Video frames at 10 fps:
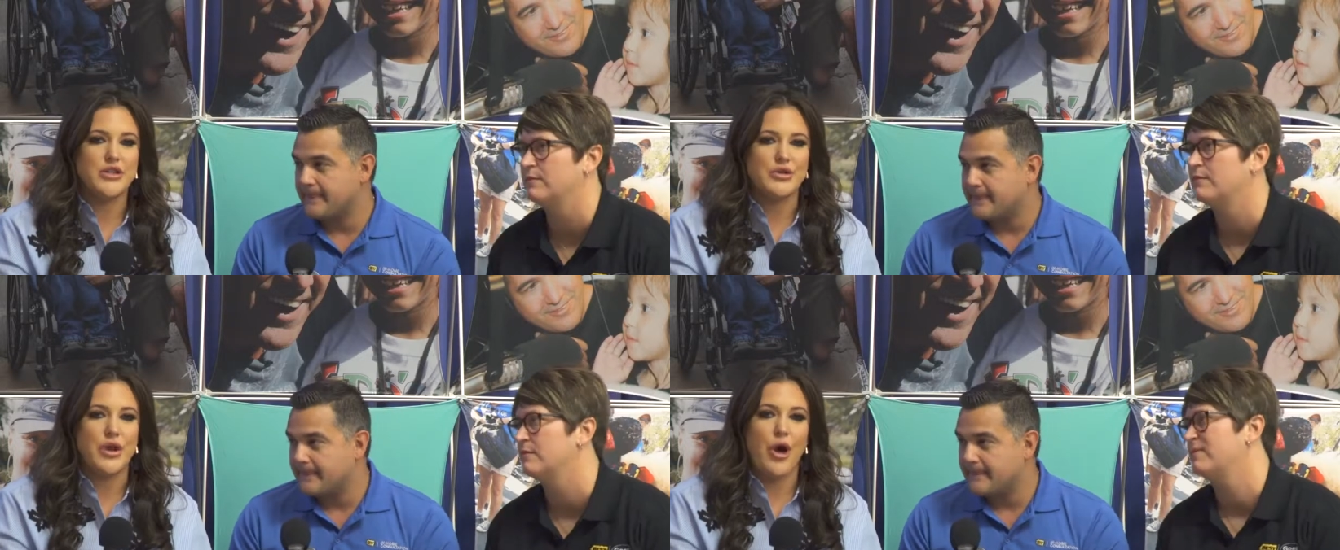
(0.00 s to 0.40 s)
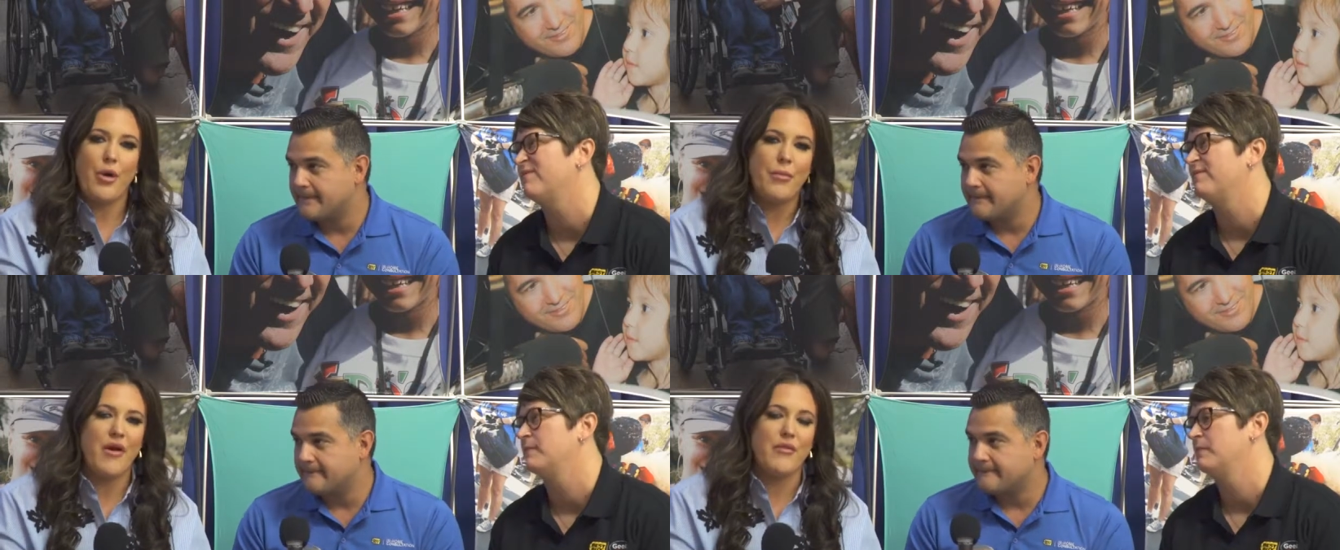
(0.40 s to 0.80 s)
Speaker 1: do go
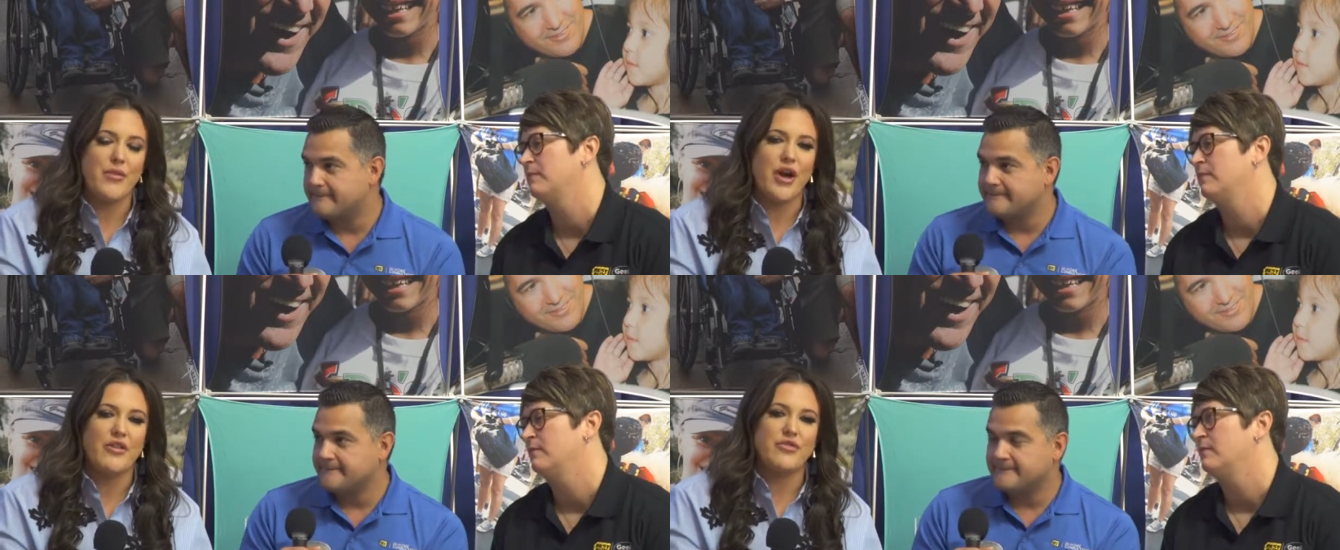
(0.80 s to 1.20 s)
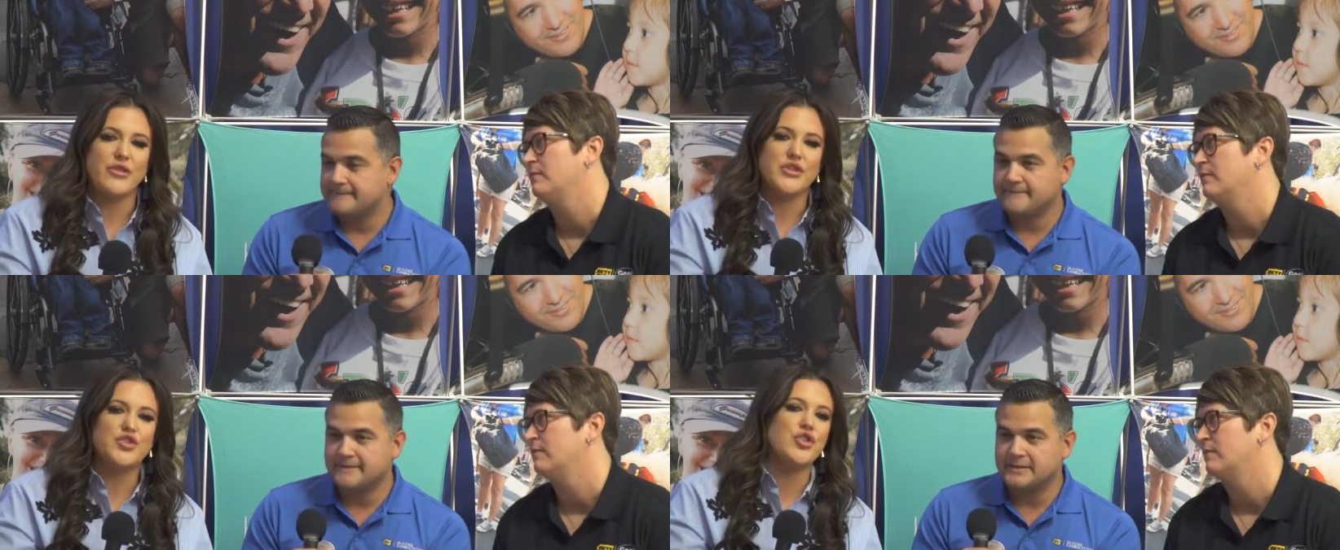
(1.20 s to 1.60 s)
above and beyond for
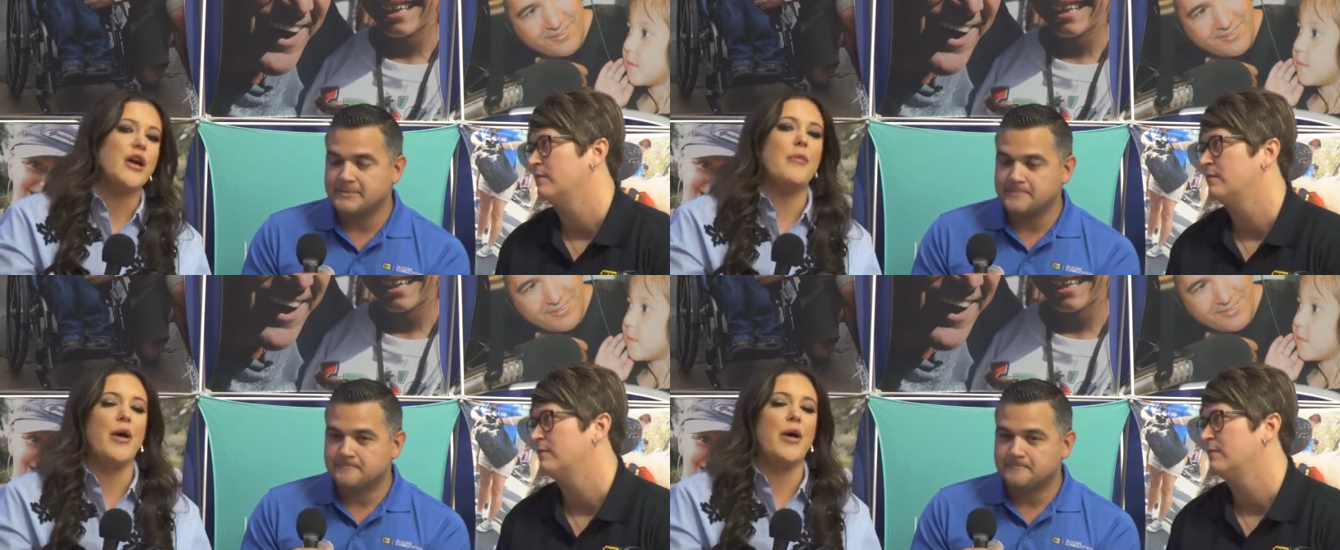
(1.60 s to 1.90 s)
this trip.